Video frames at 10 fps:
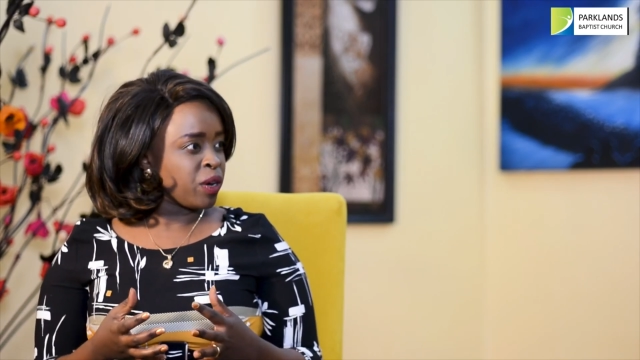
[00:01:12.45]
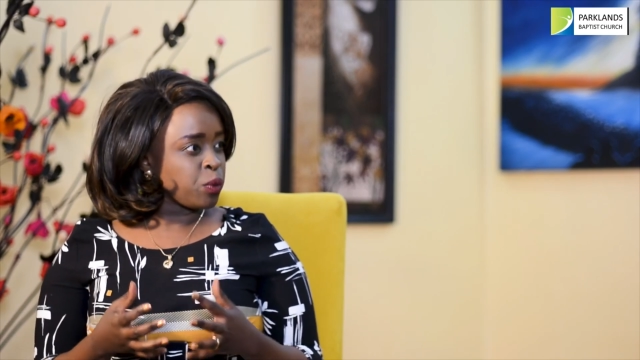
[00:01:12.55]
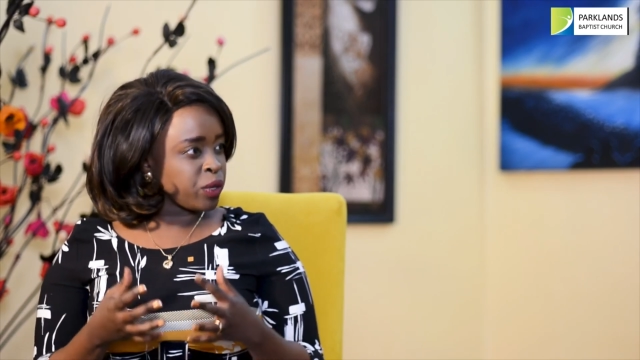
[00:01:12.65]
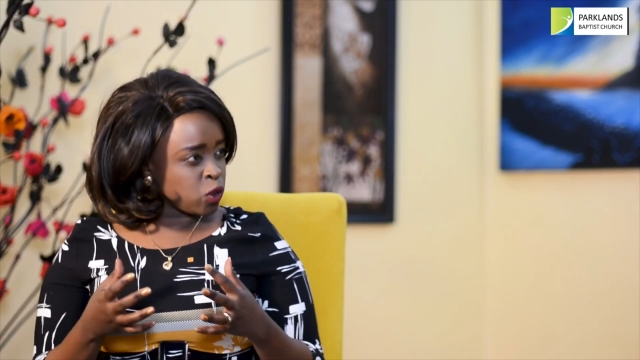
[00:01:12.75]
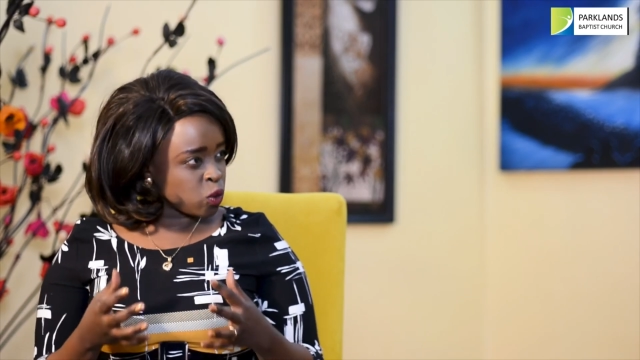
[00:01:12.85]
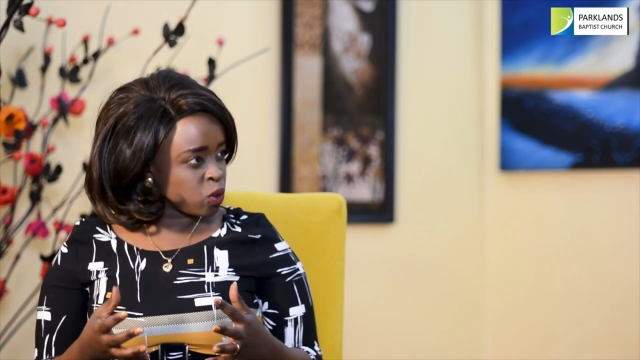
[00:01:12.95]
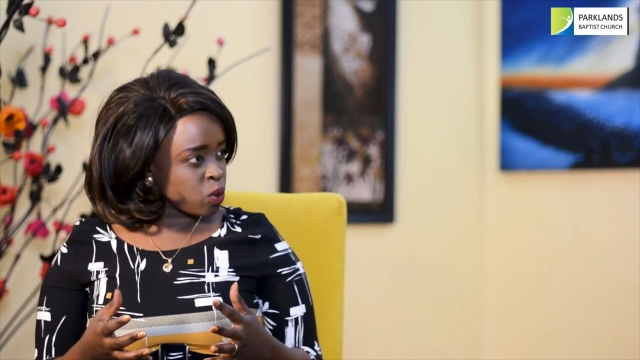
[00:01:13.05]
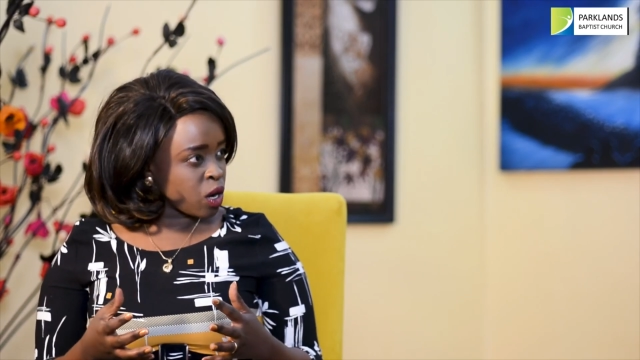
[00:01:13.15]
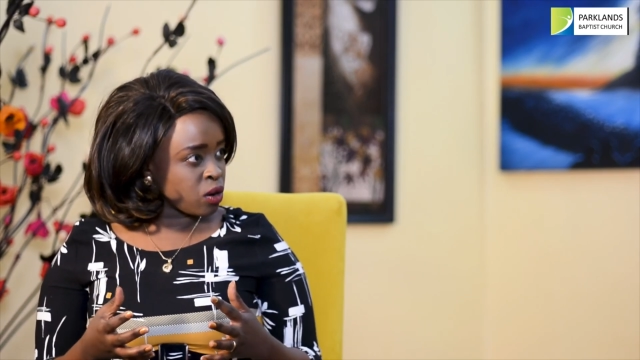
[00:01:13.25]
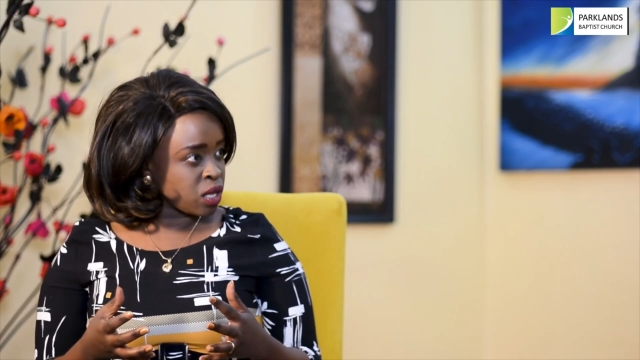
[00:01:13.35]
but we don't know
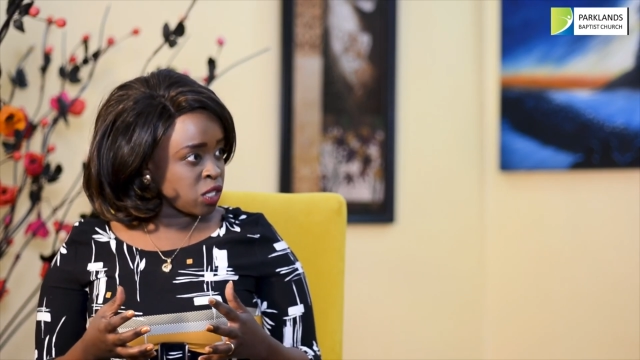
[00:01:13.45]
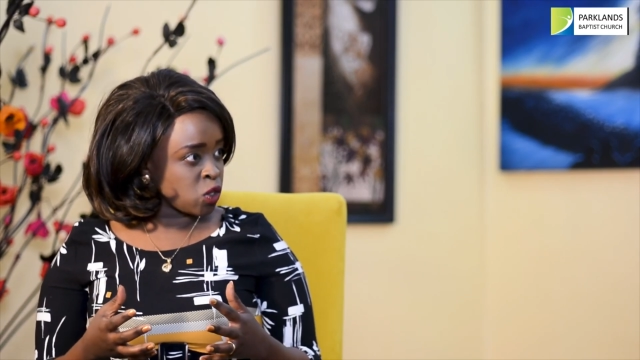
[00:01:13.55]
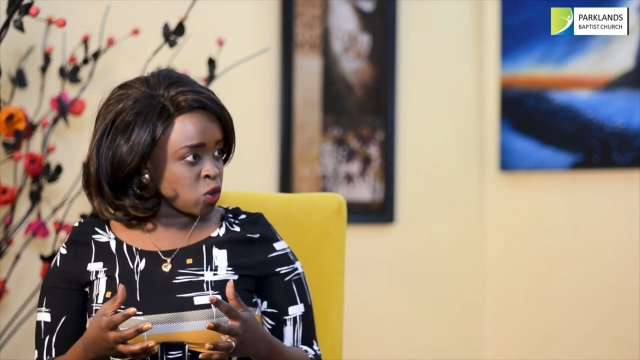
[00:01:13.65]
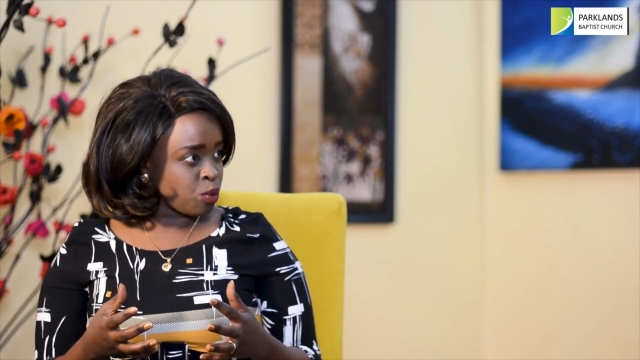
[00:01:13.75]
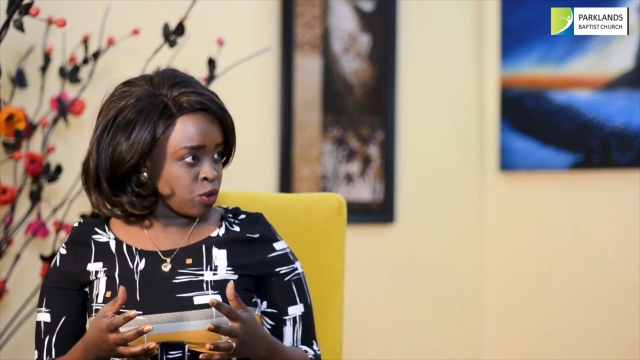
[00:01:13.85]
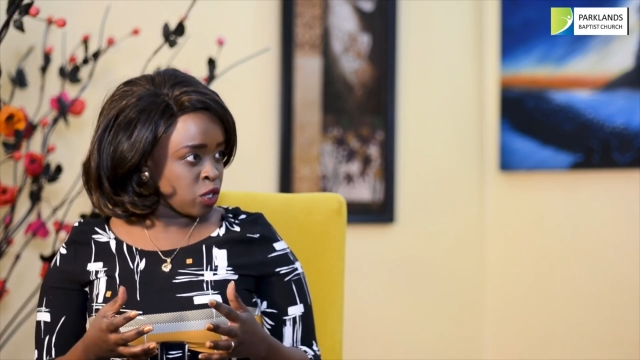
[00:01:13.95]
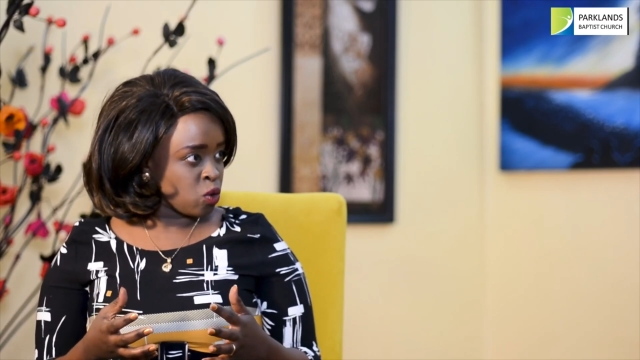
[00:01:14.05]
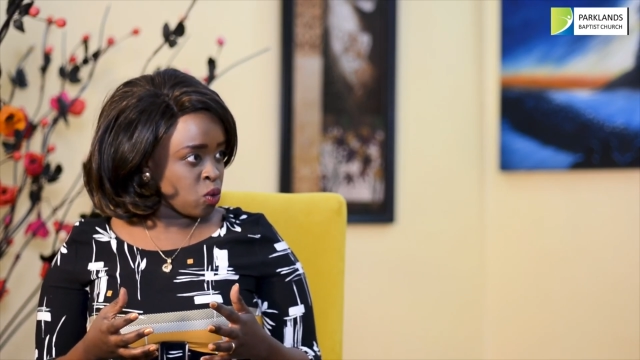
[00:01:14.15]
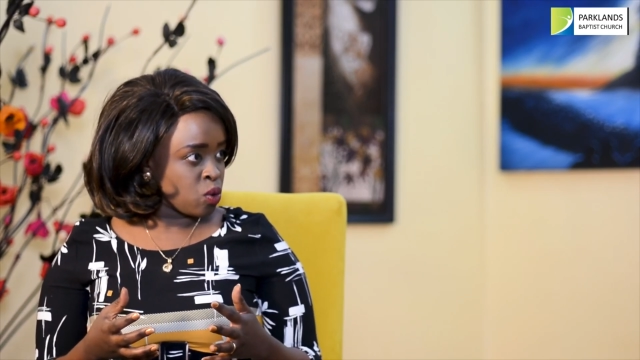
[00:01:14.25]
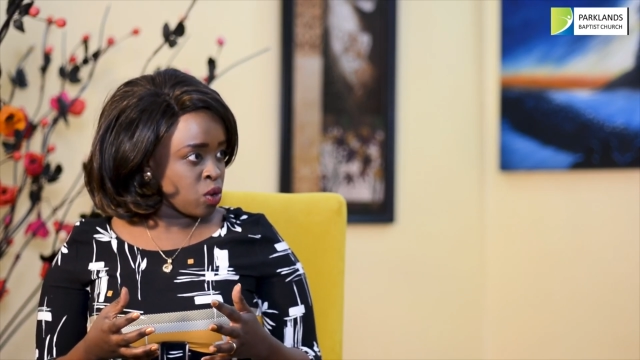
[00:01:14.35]
how the storm will
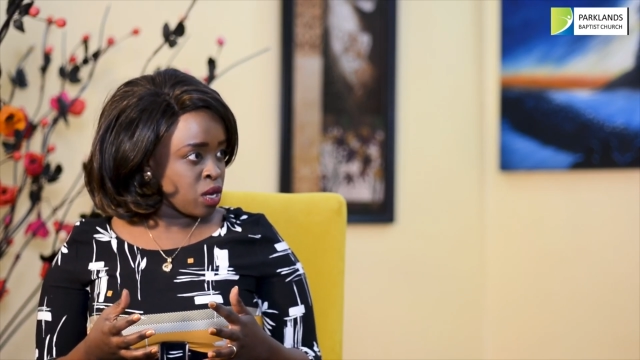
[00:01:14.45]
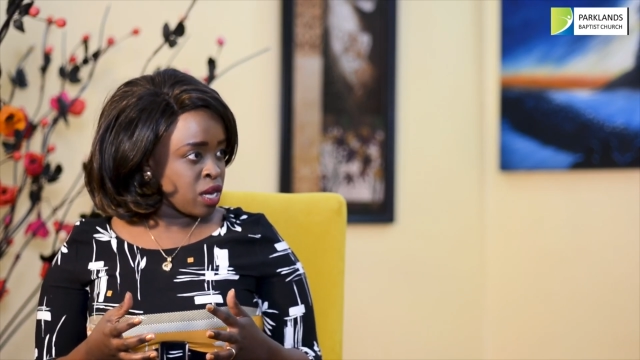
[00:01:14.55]
go.